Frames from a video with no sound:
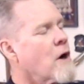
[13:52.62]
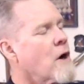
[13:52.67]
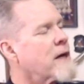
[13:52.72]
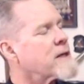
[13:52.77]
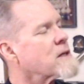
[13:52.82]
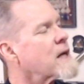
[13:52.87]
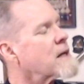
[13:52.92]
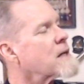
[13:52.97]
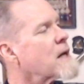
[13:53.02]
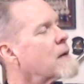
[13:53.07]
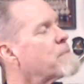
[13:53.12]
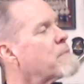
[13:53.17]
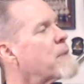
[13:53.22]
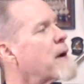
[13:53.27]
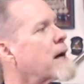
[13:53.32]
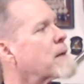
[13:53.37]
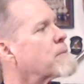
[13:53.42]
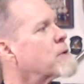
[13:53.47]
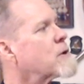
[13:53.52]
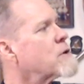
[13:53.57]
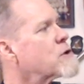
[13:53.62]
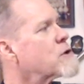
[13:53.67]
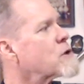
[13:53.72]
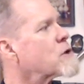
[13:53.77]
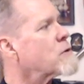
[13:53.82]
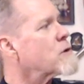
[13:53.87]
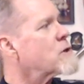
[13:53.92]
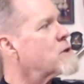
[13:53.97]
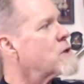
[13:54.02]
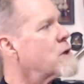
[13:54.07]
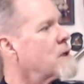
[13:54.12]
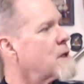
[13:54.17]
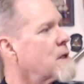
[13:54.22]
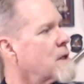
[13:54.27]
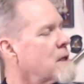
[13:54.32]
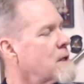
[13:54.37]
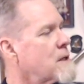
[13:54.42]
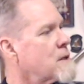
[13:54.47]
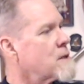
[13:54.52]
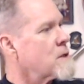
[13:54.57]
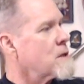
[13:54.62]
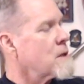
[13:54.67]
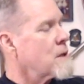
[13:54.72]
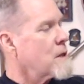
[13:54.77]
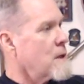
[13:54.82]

No, I take that back because Christy and the kids,